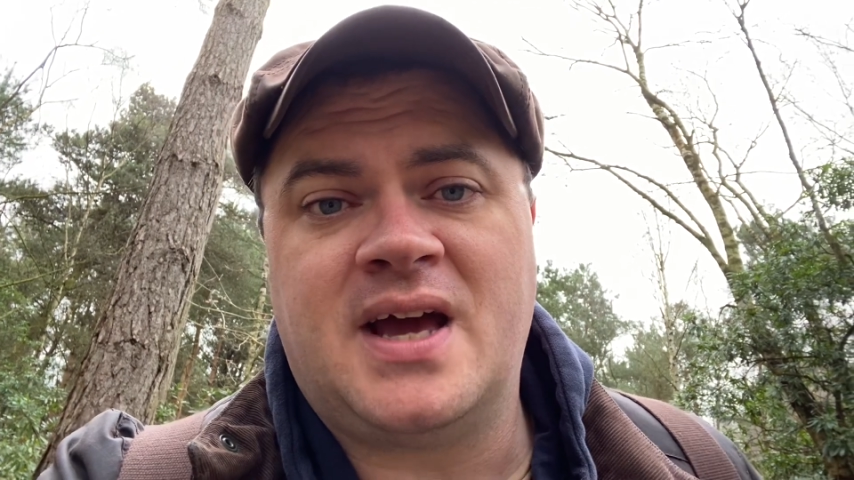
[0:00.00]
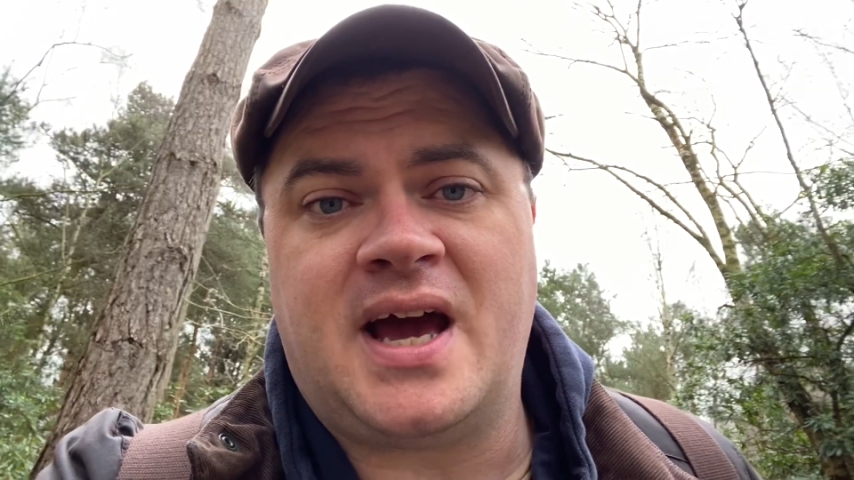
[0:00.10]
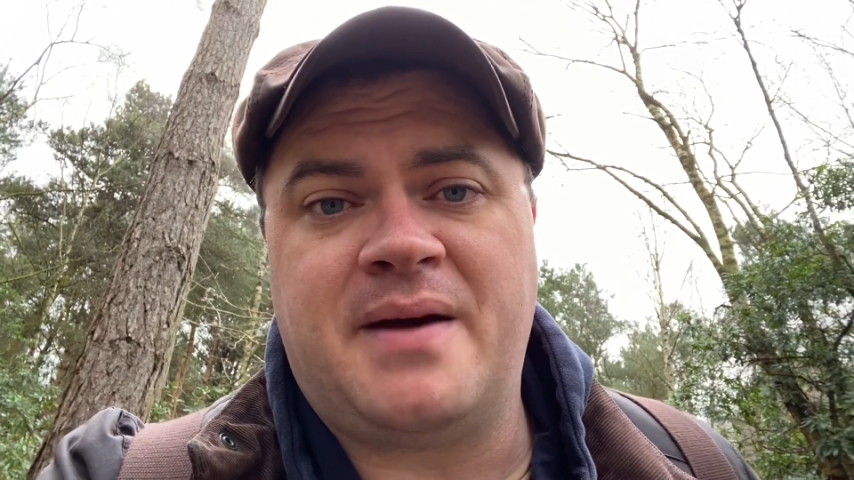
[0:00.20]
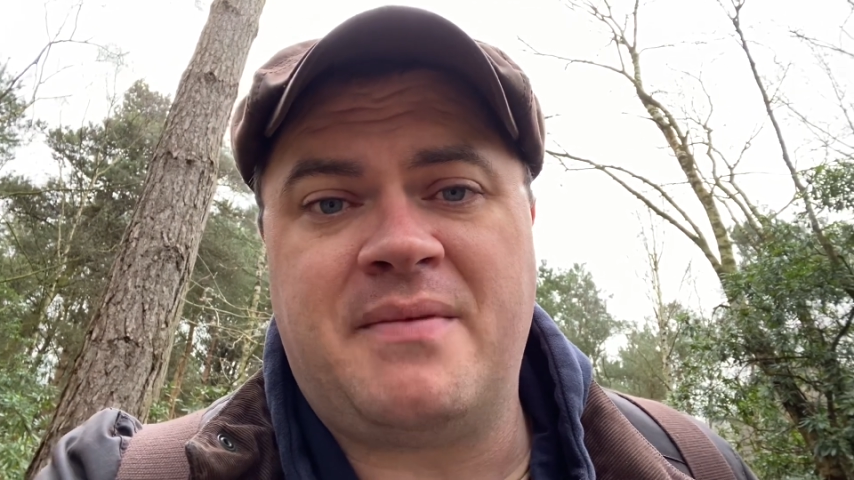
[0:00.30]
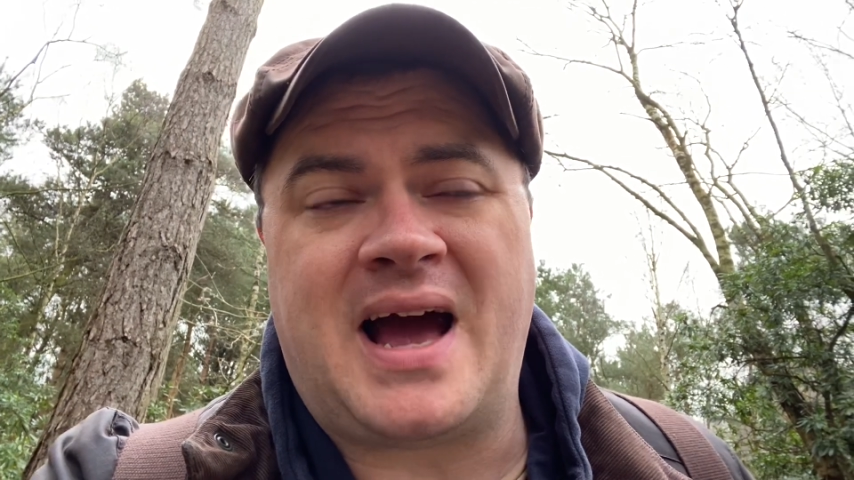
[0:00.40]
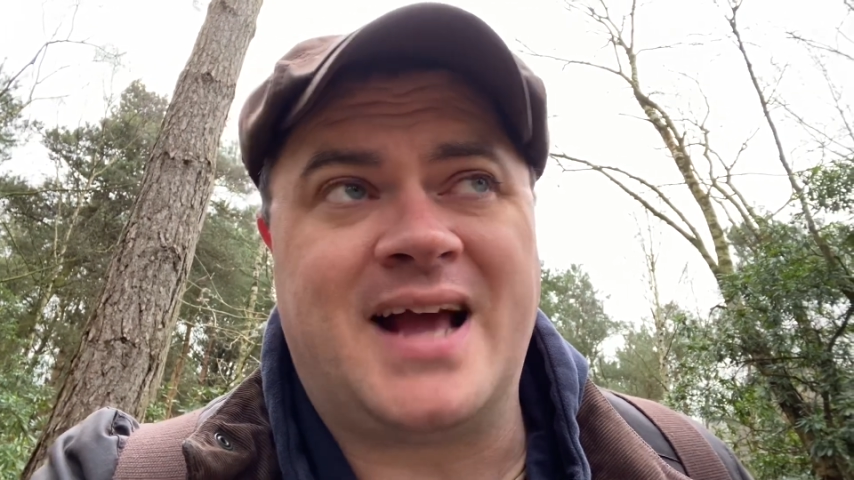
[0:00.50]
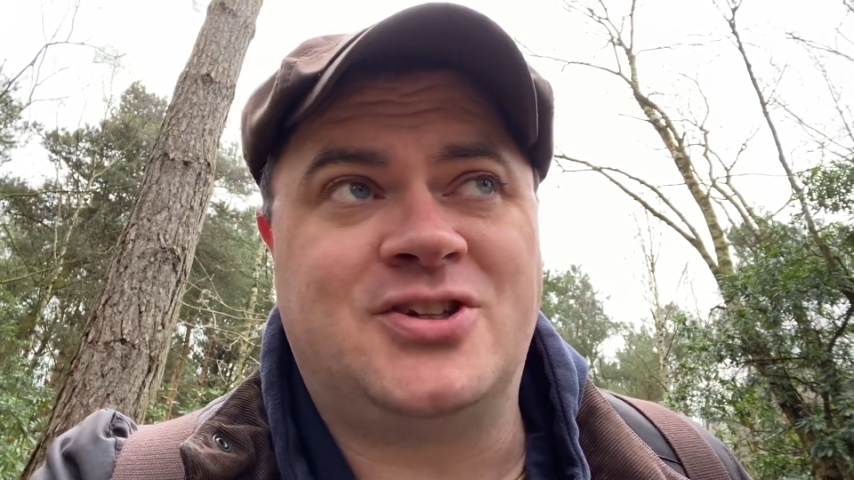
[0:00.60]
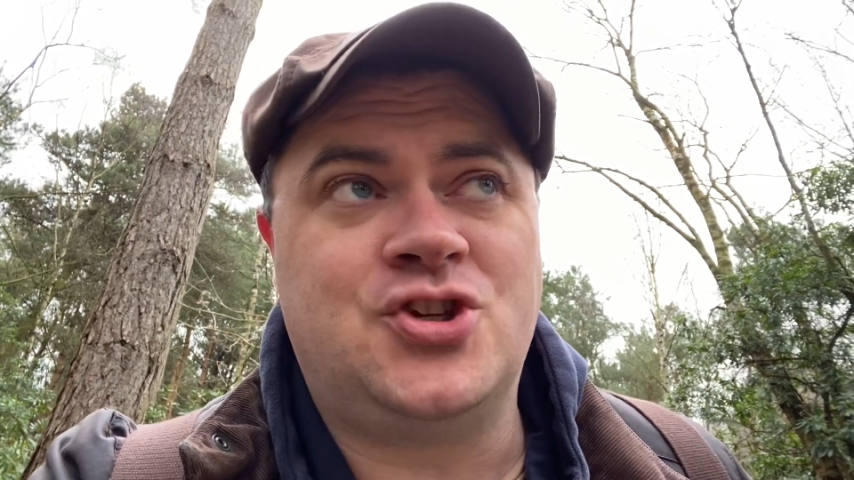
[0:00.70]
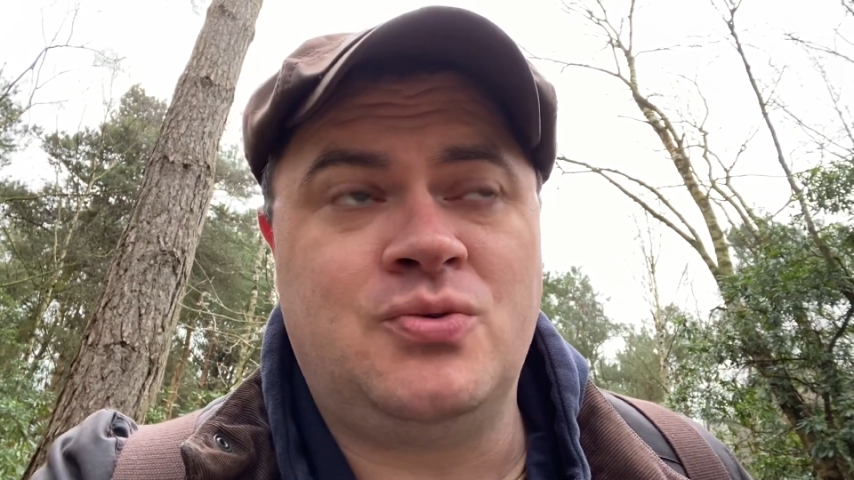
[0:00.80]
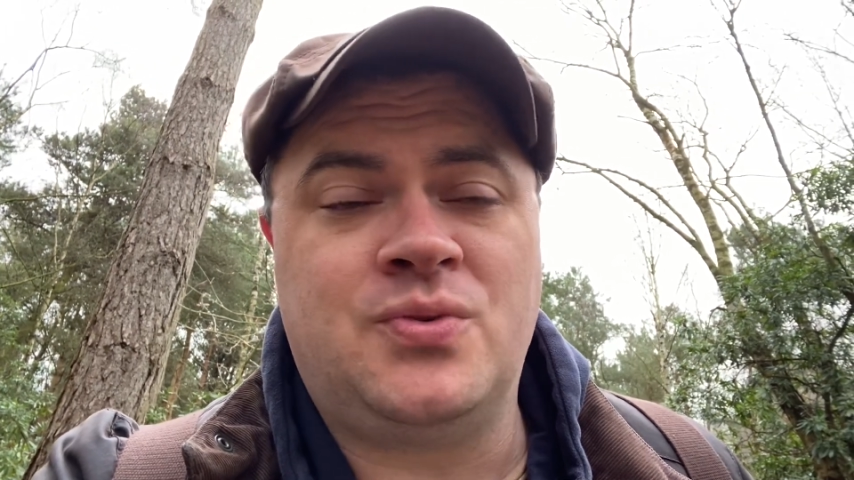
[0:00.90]
I
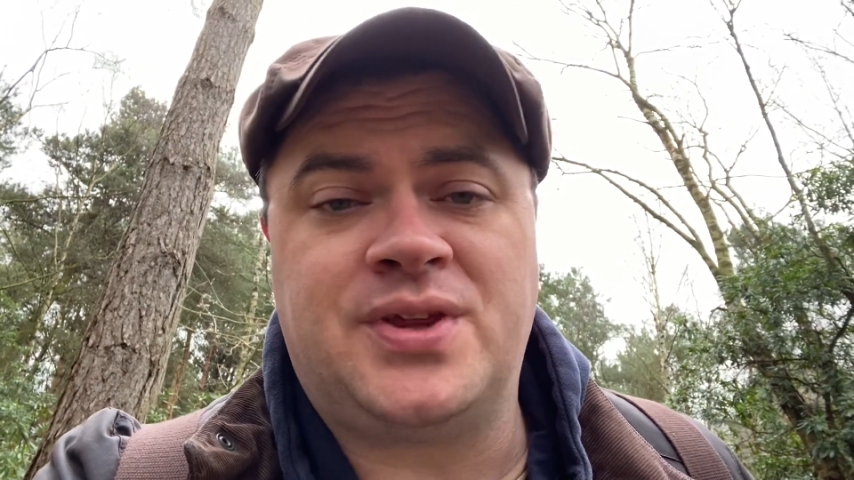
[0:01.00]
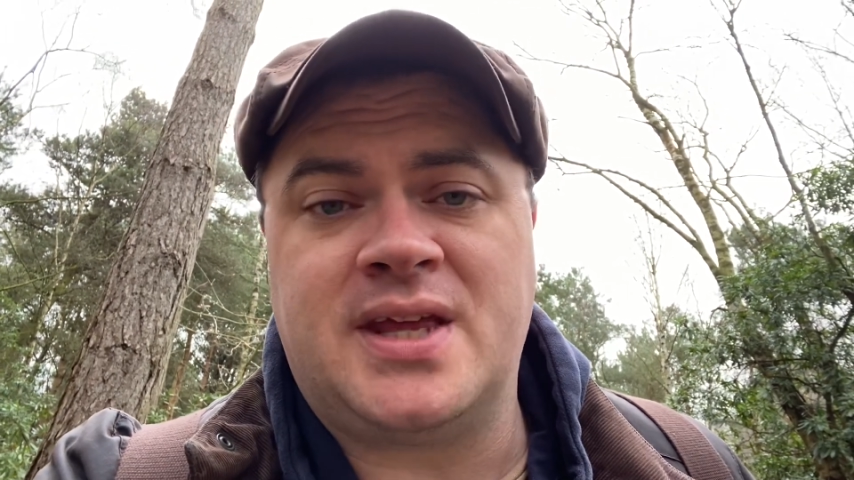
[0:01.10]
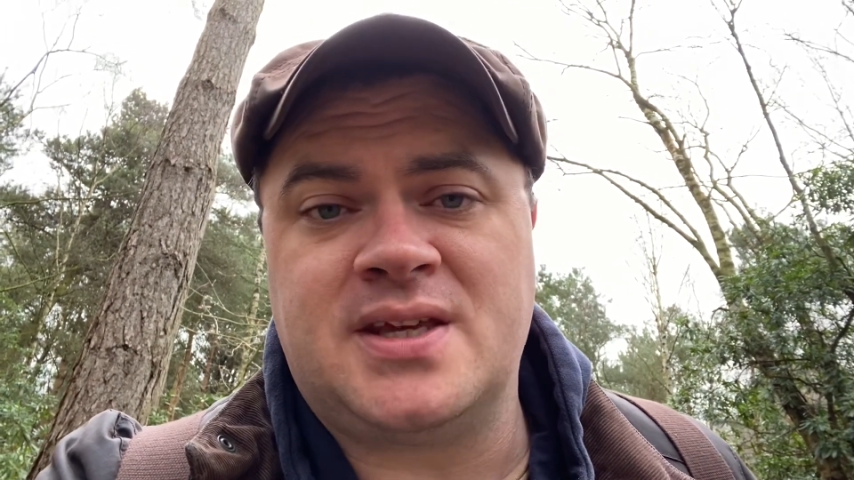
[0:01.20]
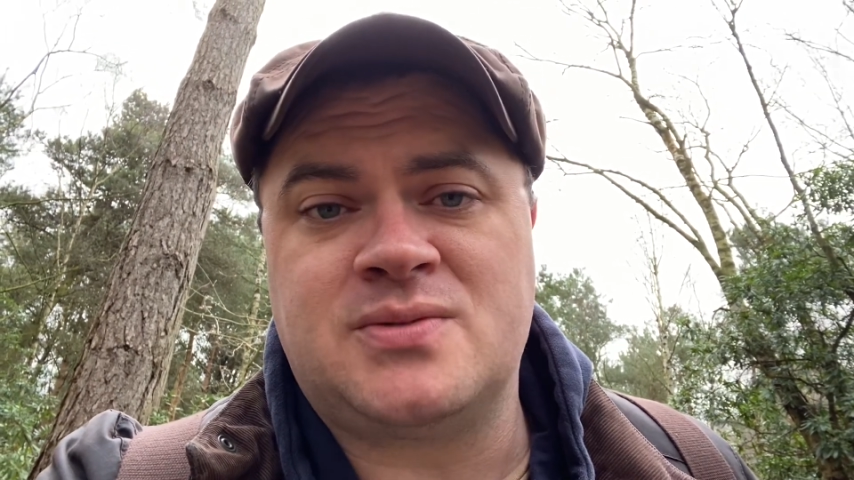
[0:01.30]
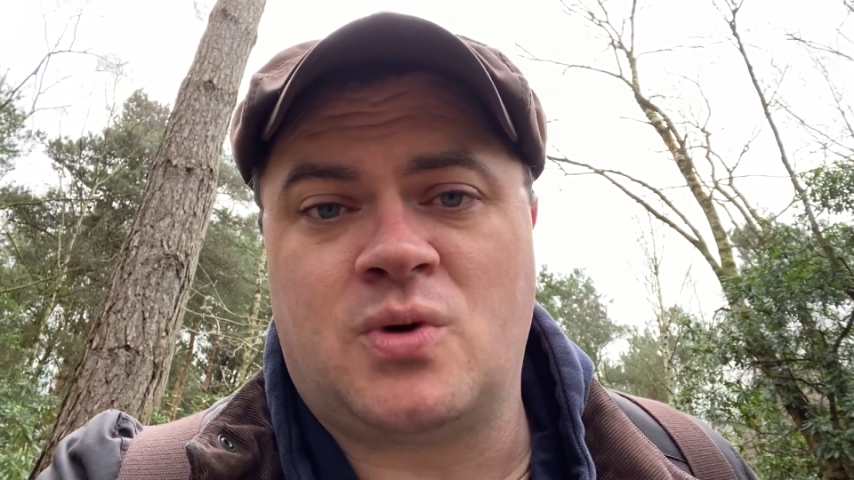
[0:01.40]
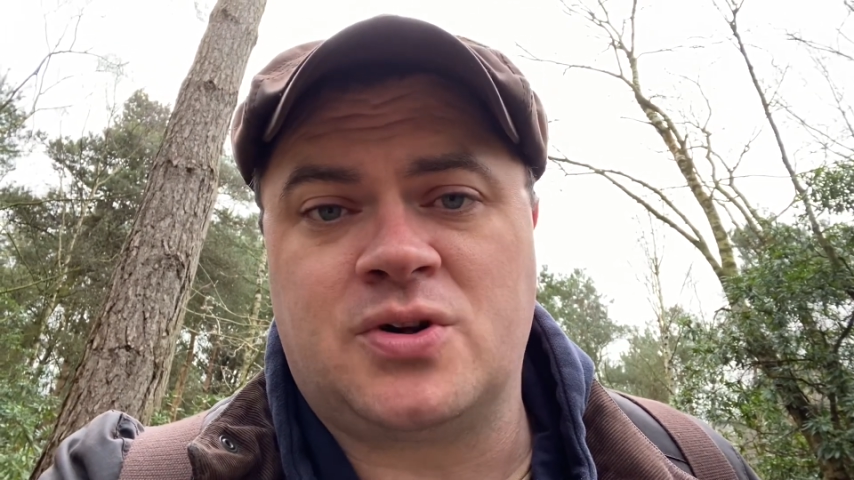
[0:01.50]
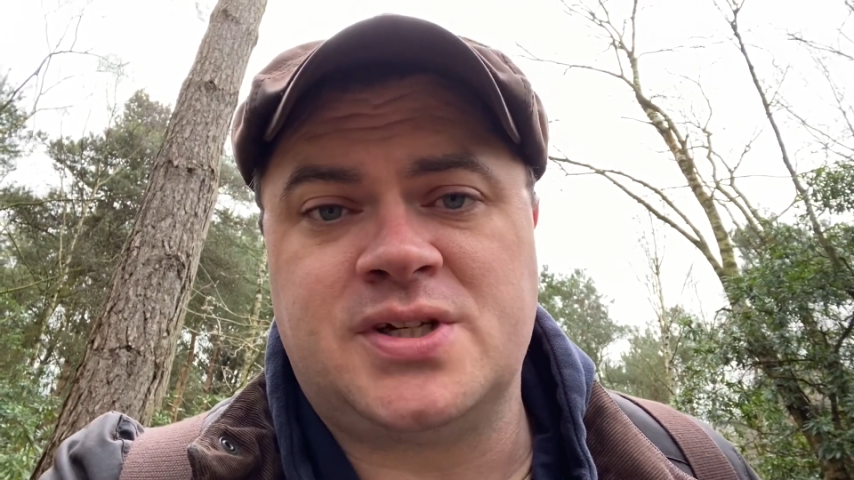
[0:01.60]
do think this watch